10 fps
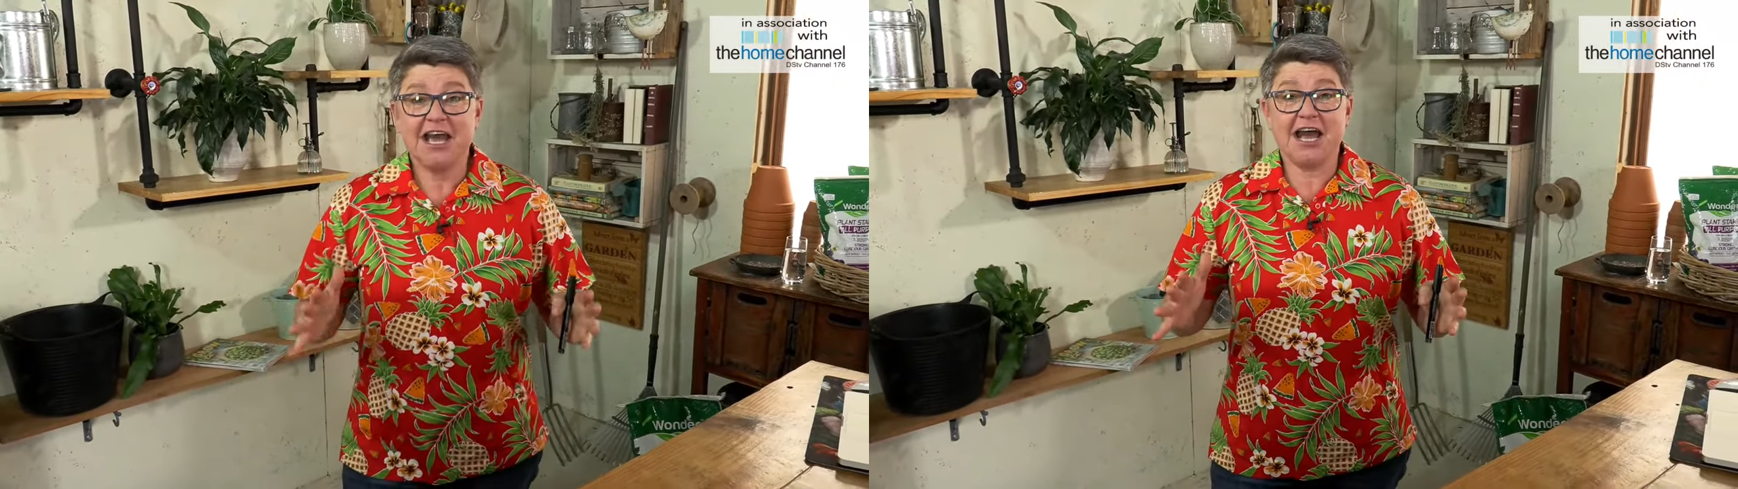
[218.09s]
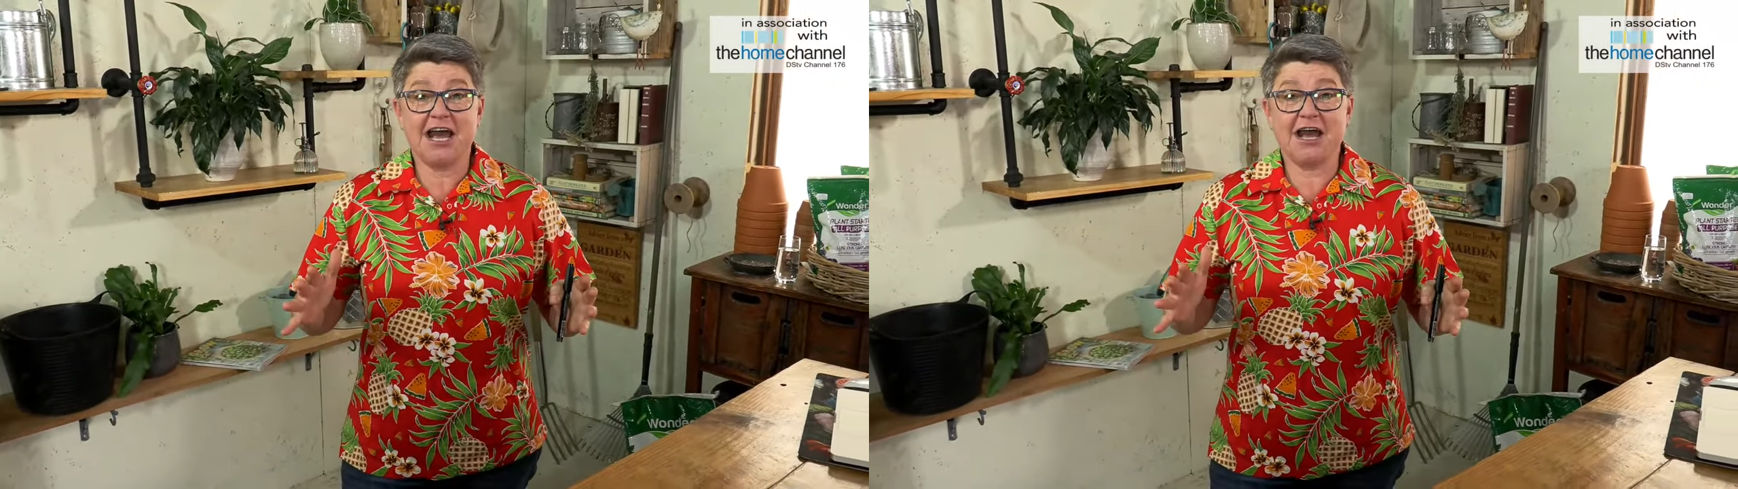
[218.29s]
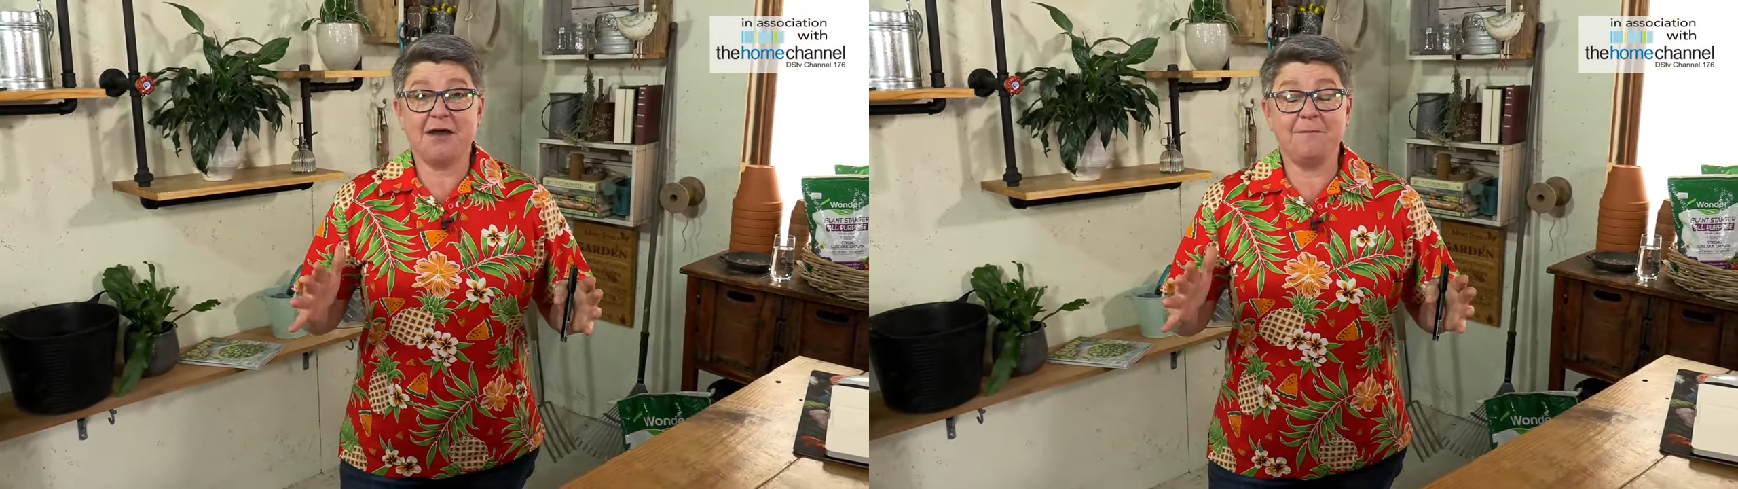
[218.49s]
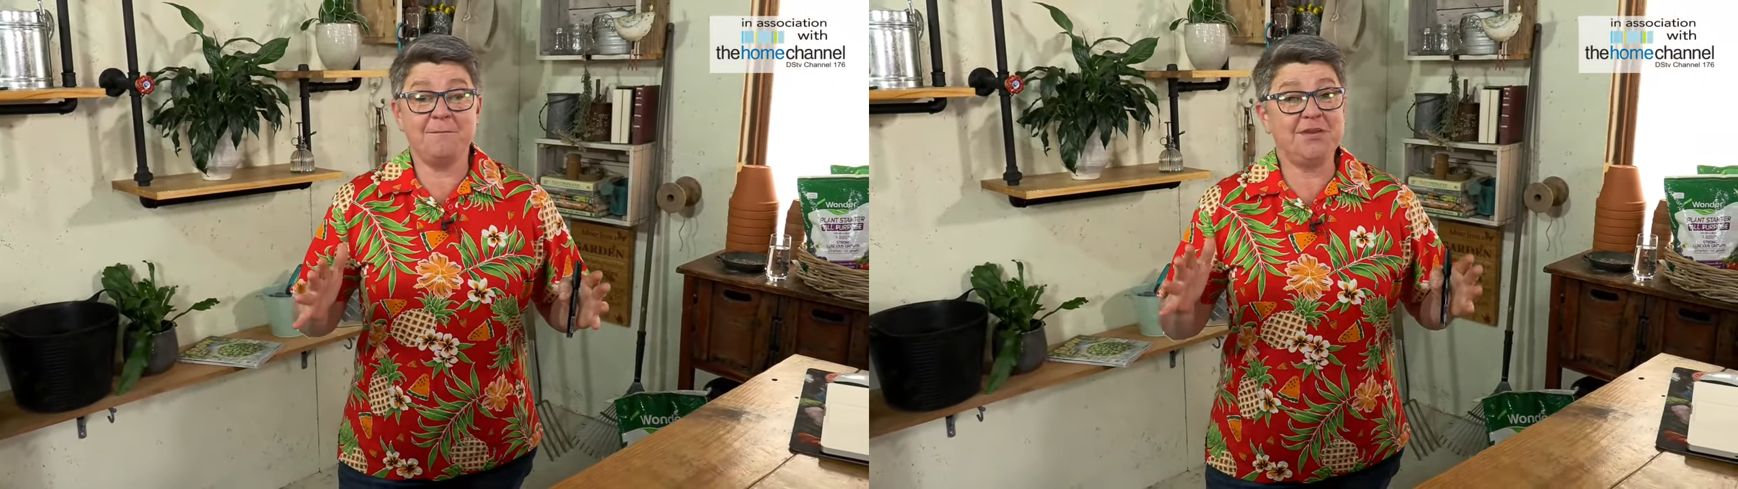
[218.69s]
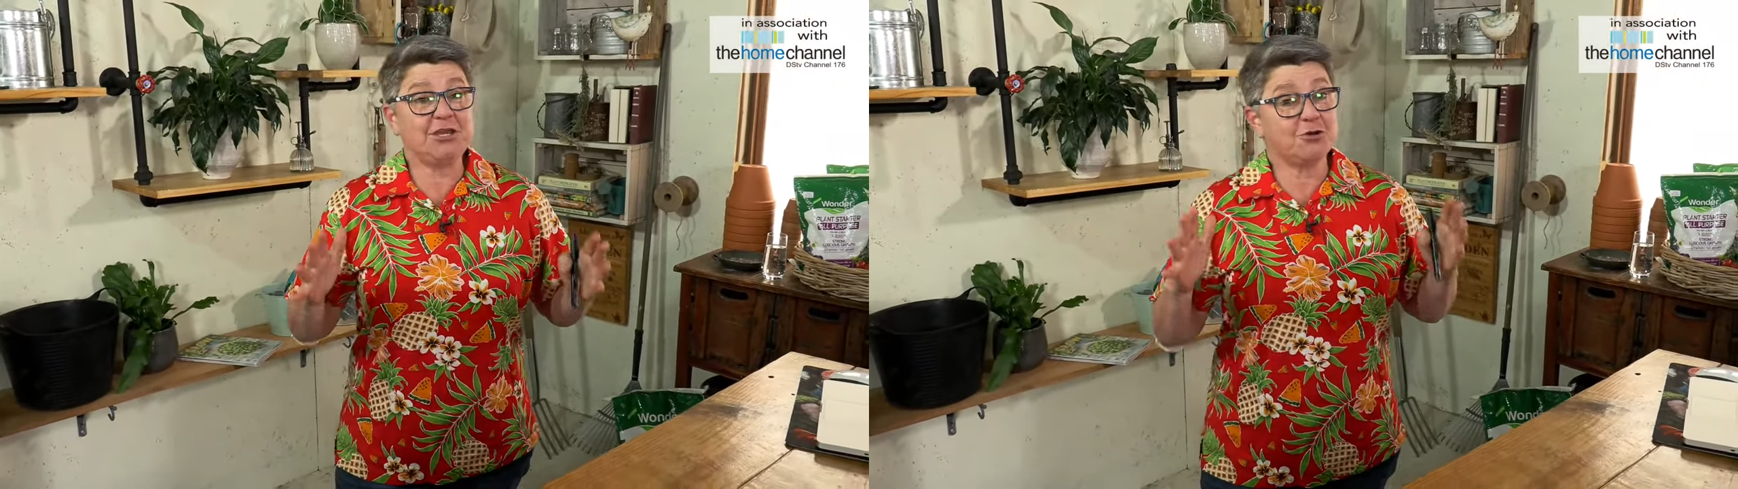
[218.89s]

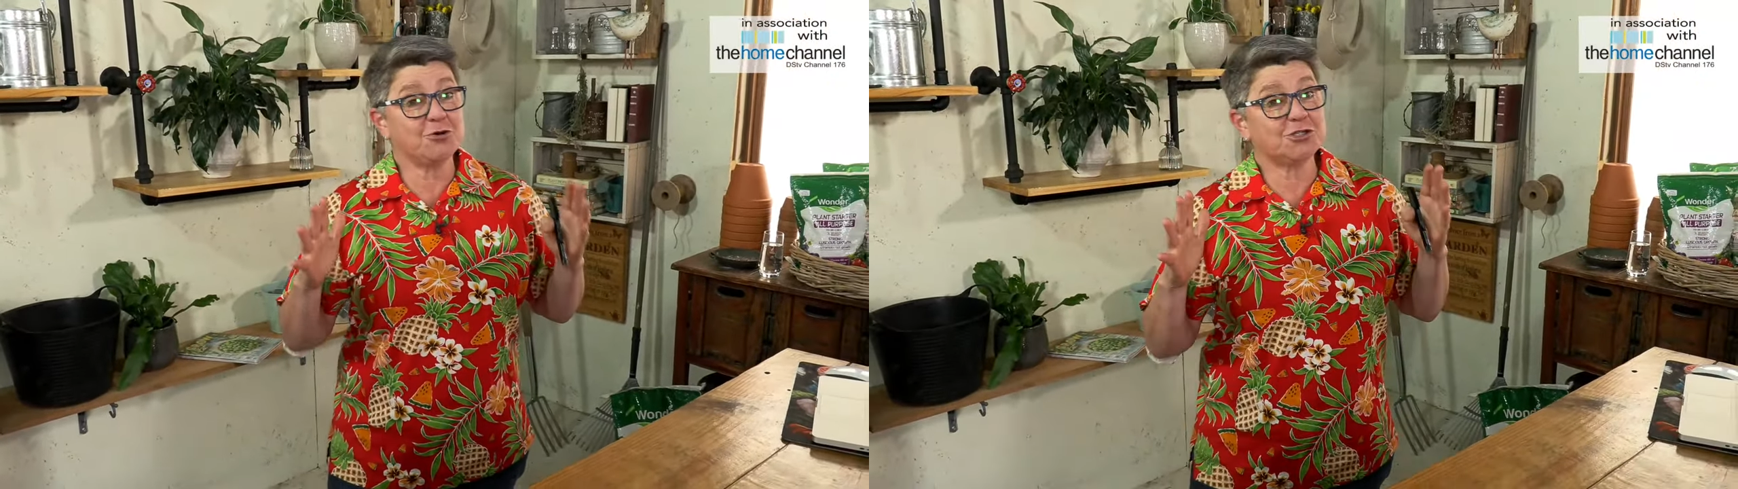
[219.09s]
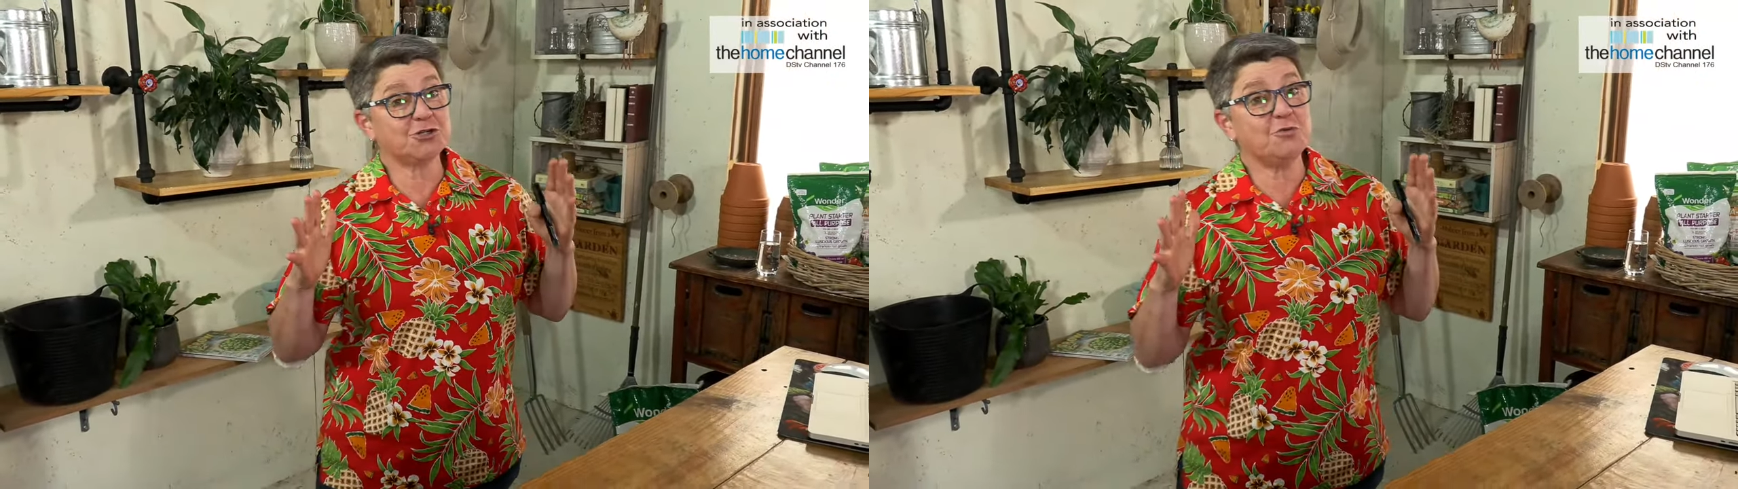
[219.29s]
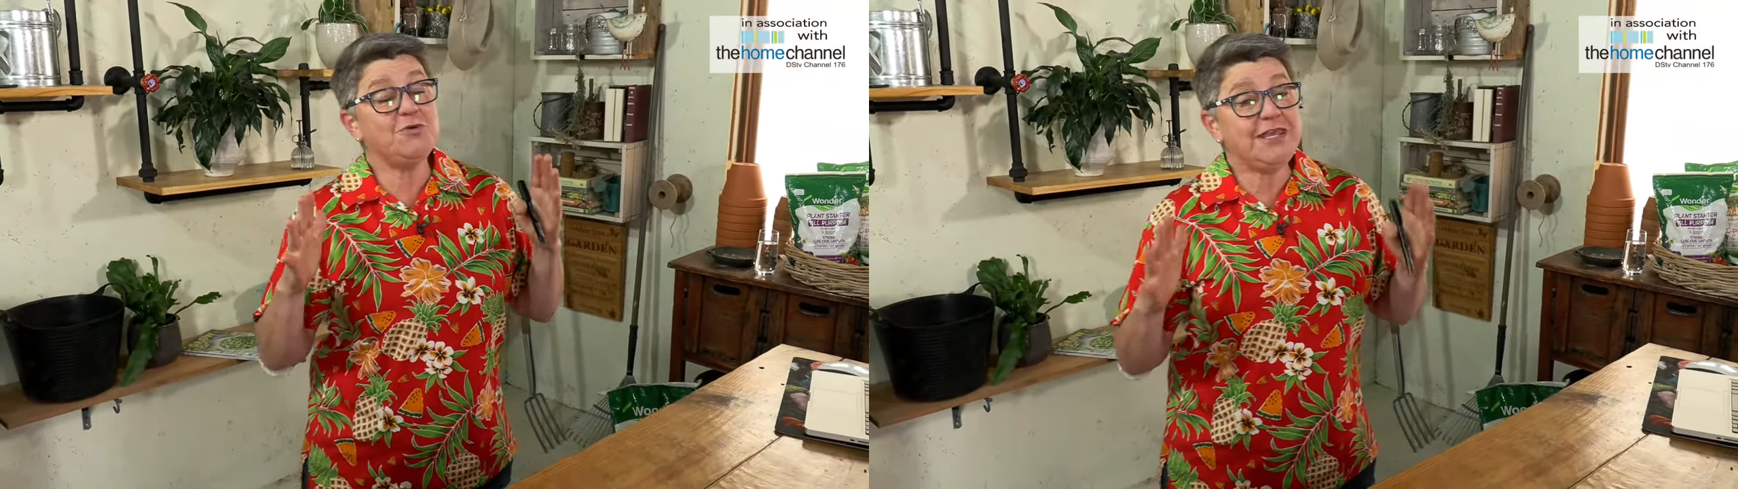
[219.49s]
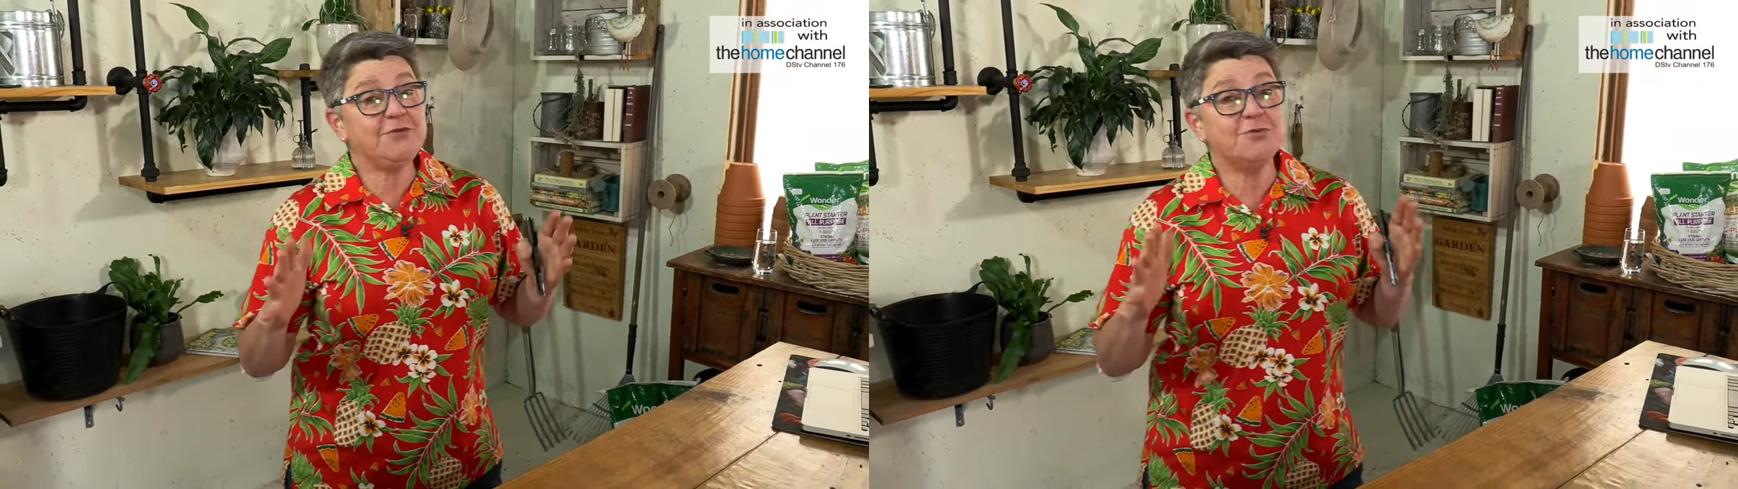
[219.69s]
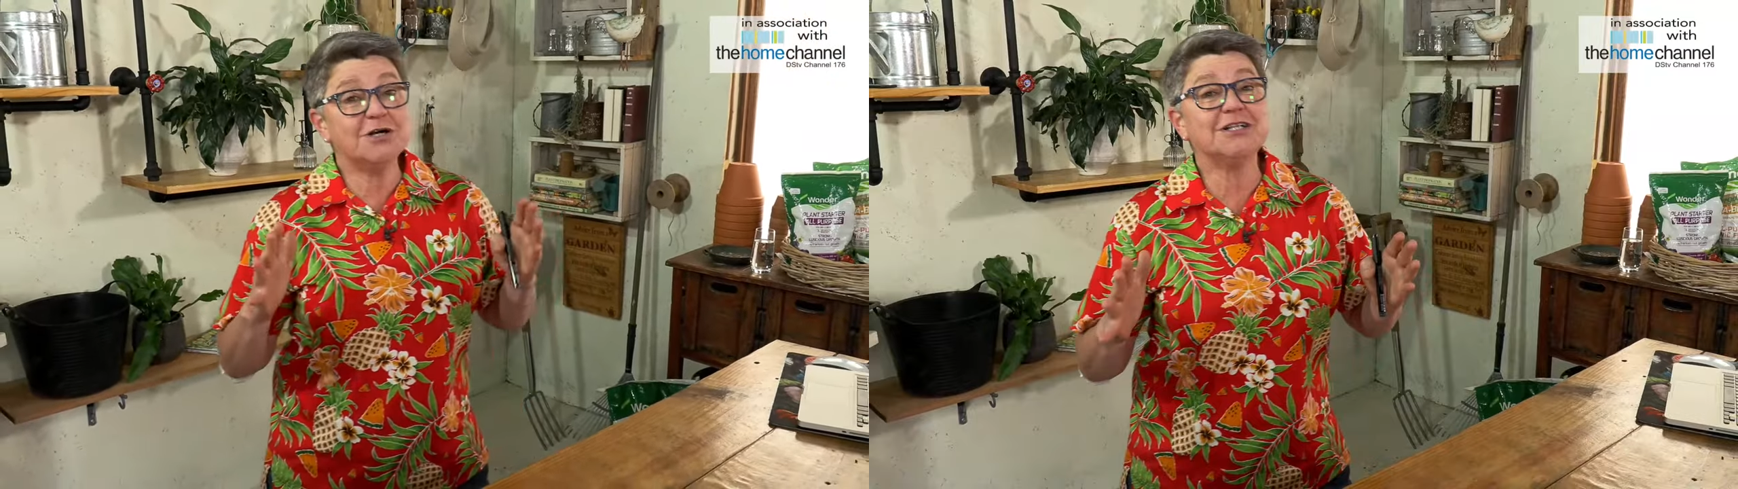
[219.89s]
because we
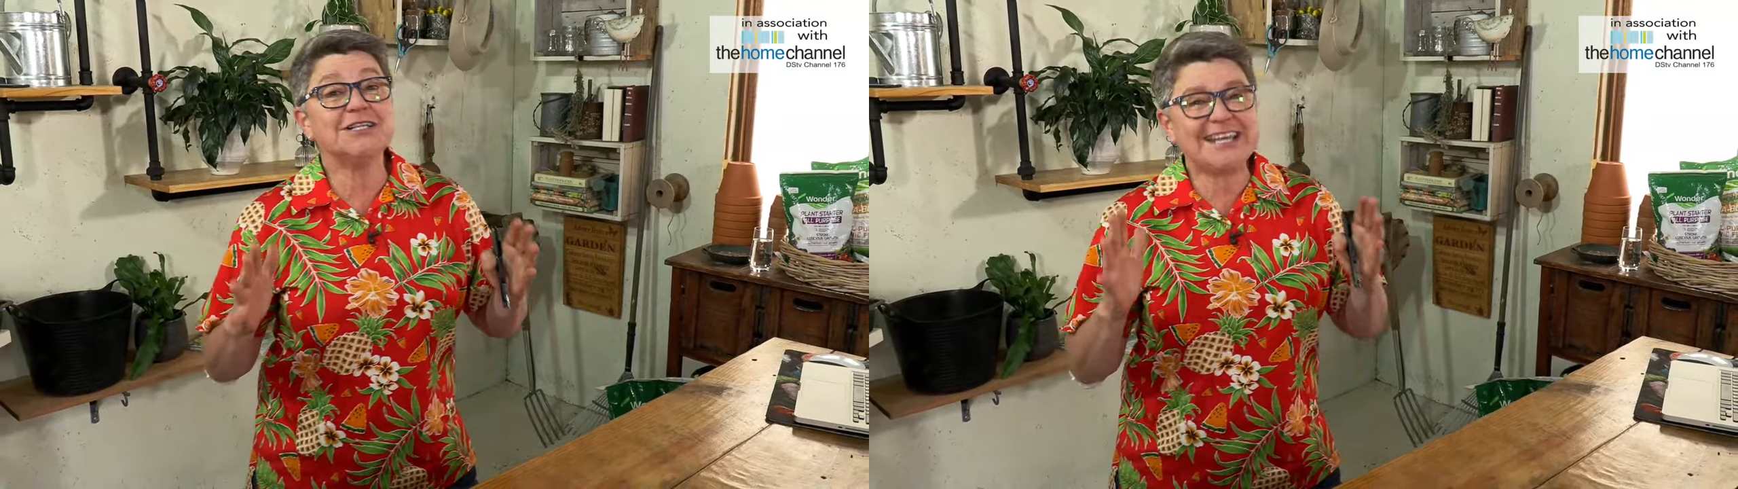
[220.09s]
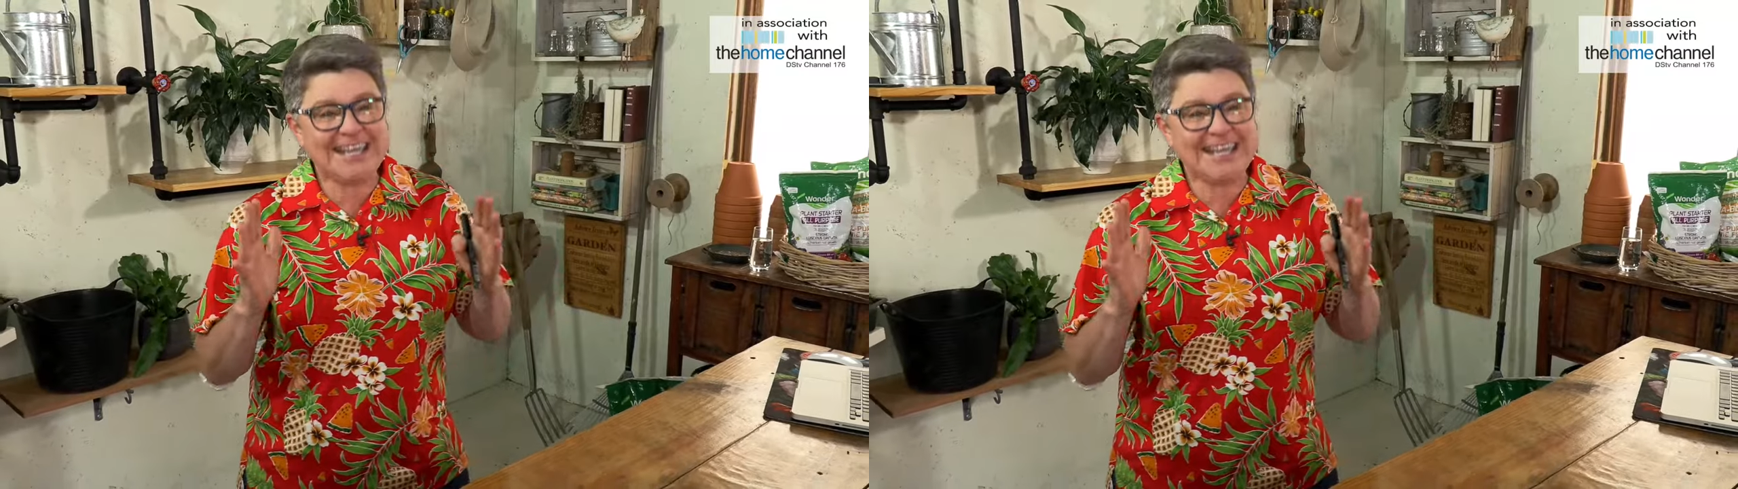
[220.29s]
will